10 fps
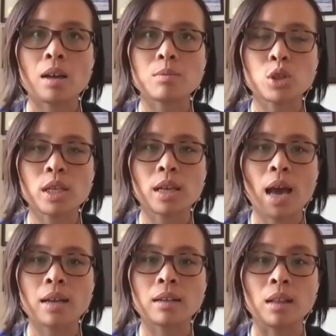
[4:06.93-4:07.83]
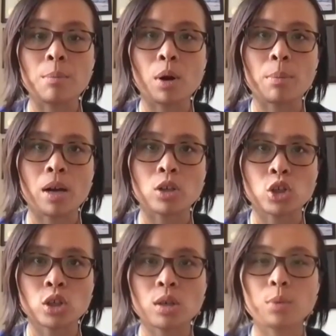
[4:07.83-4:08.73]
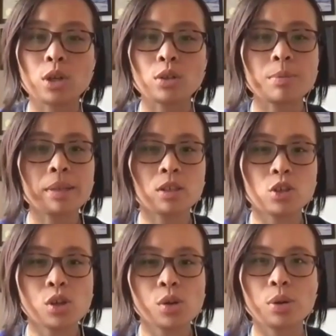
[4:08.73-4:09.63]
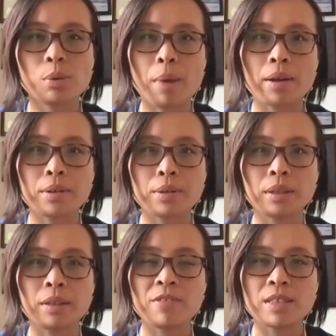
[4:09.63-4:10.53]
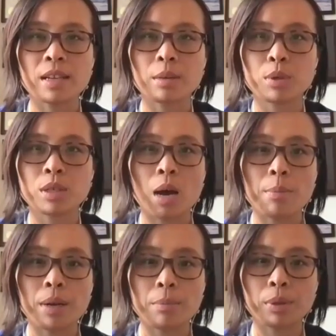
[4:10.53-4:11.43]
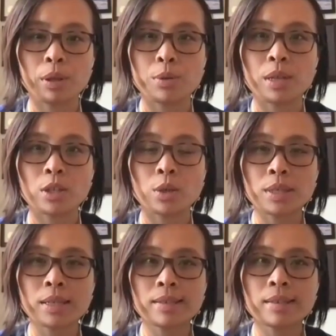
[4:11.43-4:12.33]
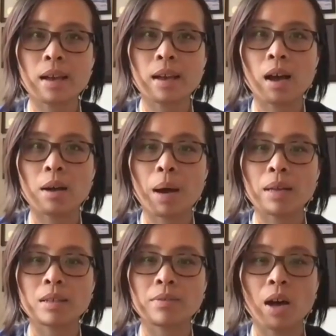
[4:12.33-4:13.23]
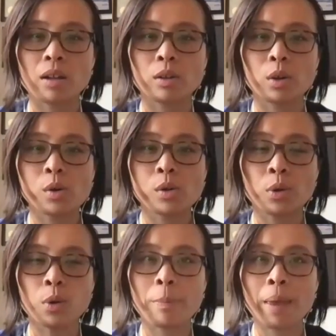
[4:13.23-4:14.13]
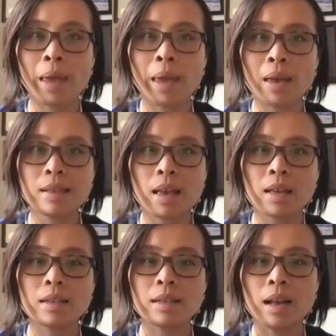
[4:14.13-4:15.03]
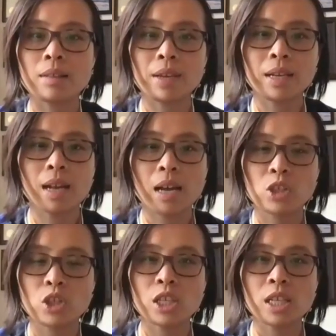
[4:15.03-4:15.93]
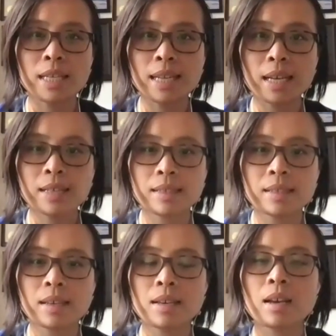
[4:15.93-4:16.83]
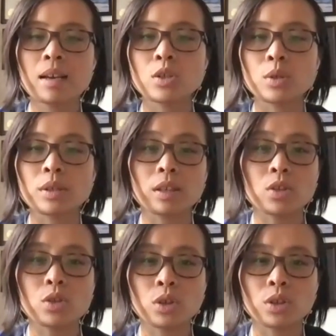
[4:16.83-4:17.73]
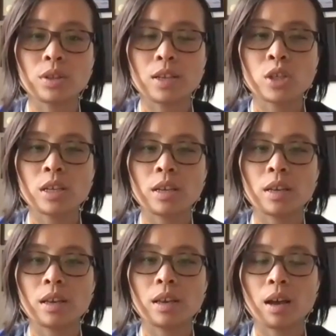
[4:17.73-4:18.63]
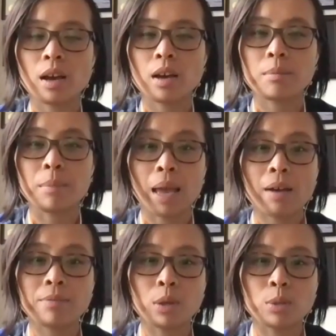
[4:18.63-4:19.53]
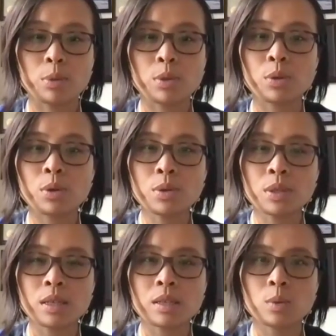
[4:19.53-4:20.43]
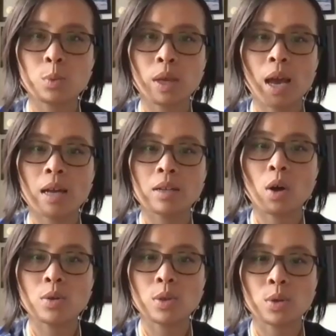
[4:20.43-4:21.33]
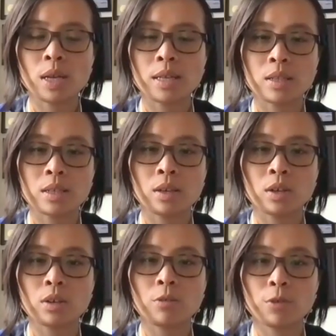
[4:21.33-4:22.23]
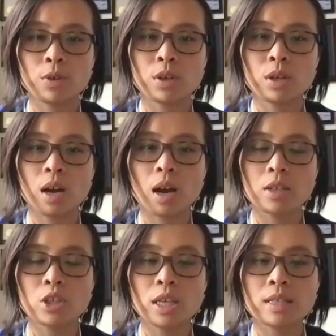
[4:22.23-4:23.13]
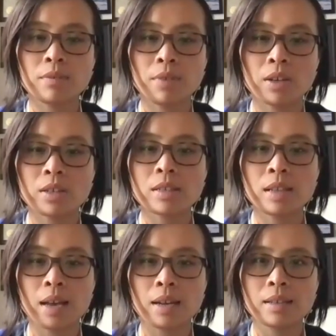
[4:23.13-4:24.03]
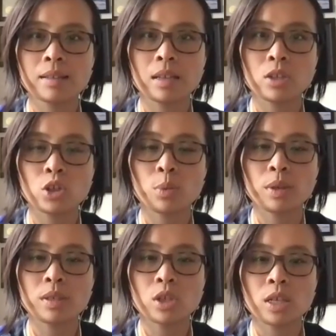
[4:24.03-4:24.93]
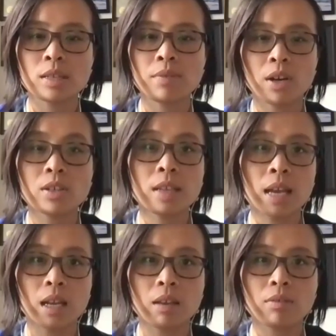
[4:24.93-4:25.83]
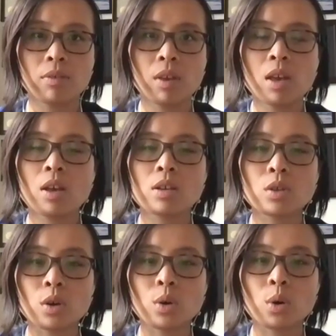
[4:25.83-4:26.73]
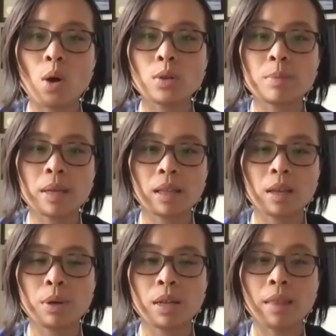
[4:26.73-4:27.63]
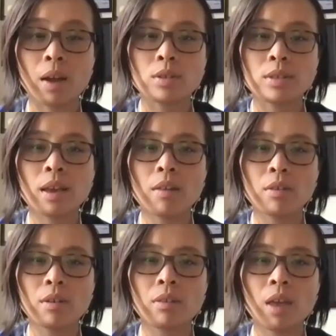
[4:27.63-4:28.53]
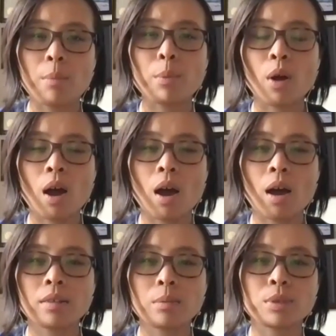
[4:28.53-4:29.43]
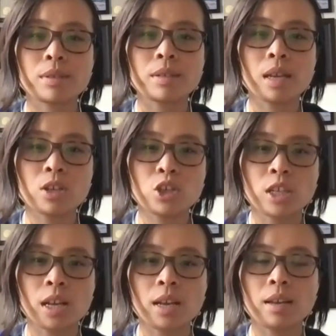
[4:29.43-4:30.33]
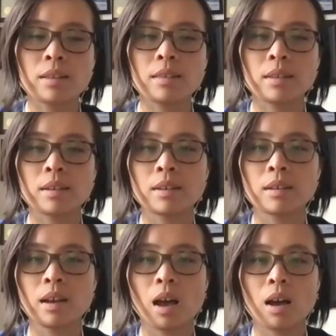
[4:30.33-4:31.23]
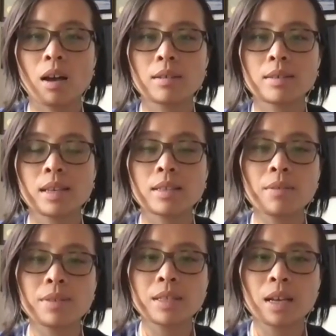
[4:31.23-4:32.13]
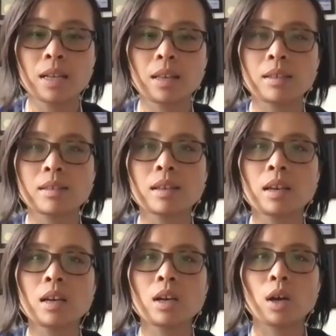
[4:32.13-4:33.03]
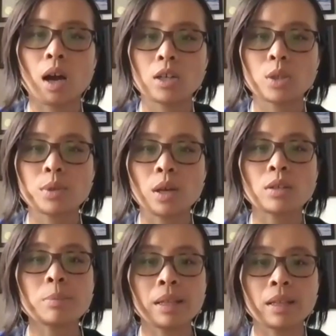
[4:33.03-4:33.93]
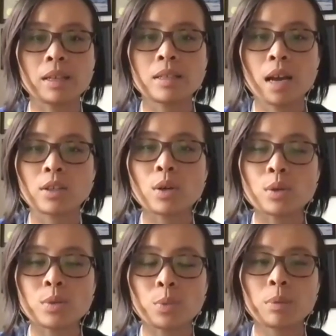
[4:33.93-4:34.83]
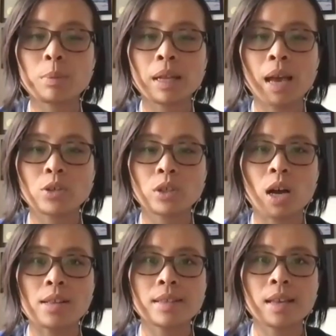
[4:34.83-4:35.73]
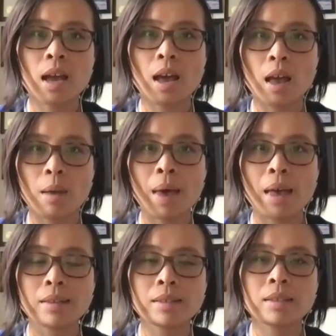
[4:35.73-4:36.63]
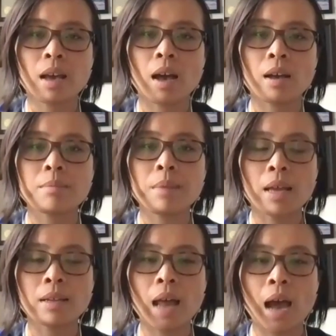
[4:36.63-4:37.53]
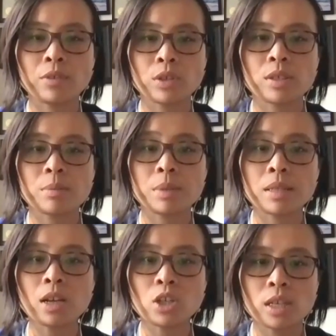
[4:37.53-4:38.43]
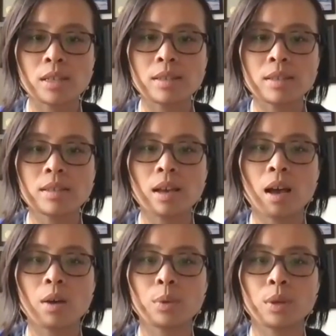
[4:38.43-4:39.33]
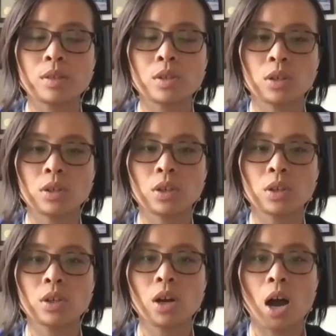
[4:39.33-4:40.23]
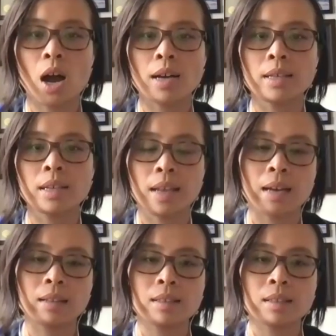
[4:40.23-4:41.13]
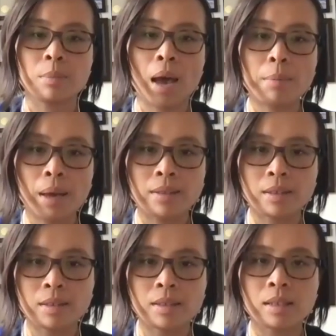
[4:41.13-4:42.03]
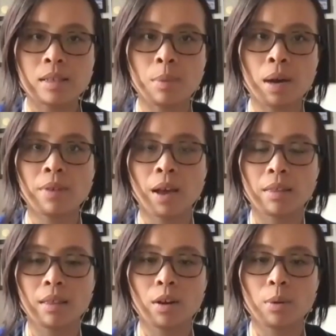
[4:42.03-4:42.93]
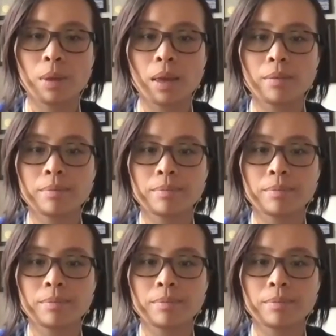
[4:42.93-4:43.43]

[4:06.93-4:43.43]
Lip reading: She had a lumbar puncture, which ultimately showed mild lymphocytic predominant pleocytosis, positive oligoclonal bands, and an elevated IgG index. Due to the concern that she may have multiple sclerosis, we had also tested her for JC virus status, and she was JC virus negative. So ultimately, putting that all together, the MRI, the presentation, the CSF studies, she was ultimately diagnosed with pediatric onset MS. And after some discussions, we started her on natalizumab as a disease-modifying therapy.